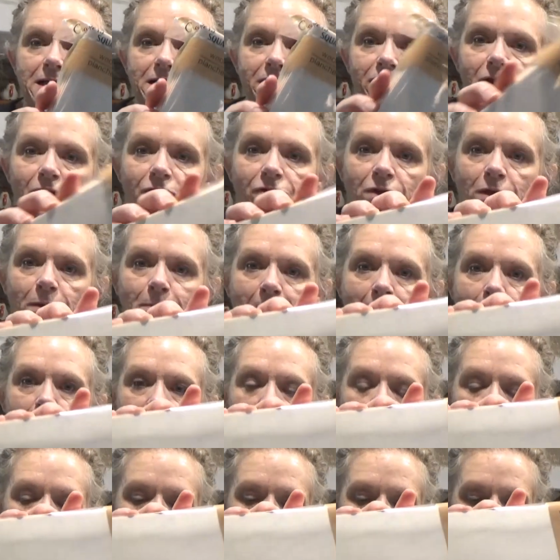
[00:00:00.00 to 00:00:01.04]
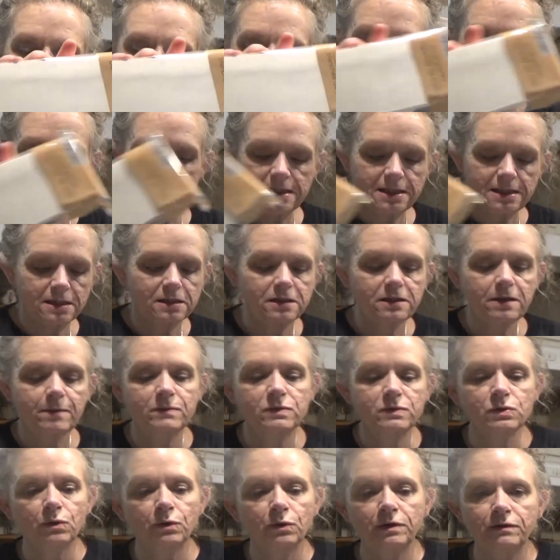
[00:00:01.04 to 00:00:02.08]
So I thought I might be able to use these in some
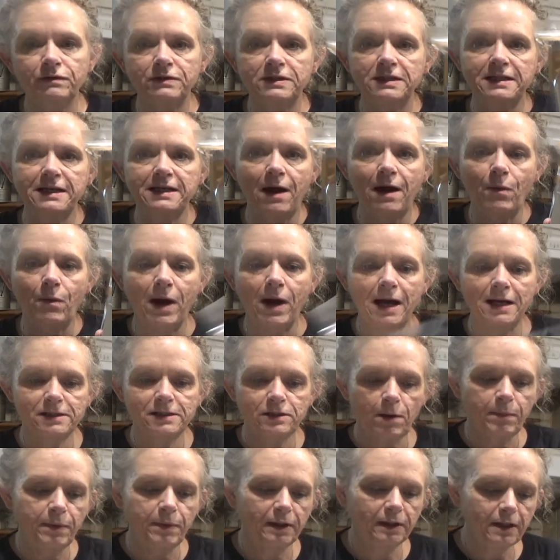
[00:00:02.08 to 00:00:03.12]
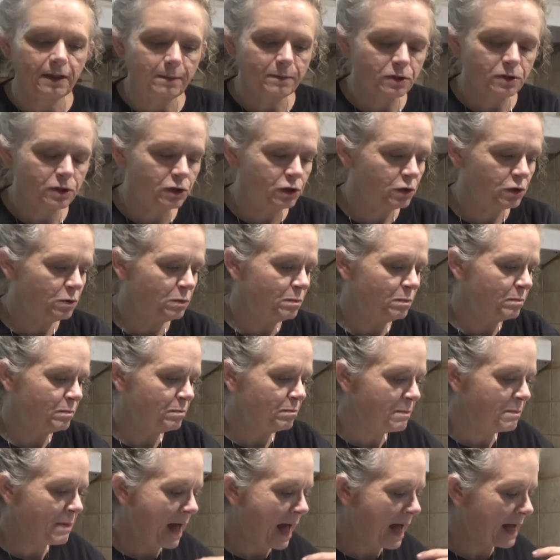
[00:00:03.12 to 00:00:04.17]
sort of DIY. So I picked up
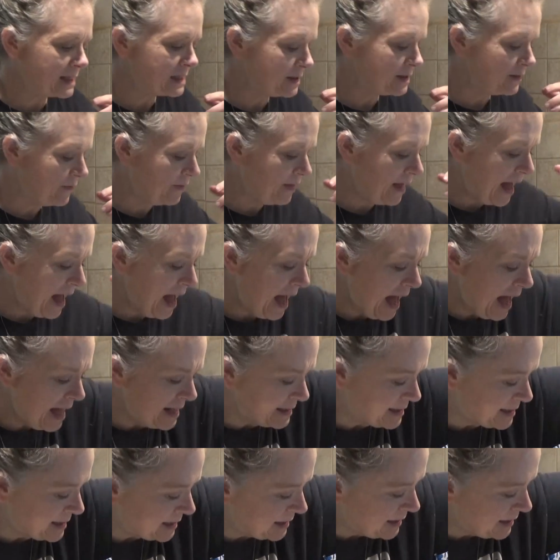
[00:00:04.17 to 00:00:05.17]
two packs of that.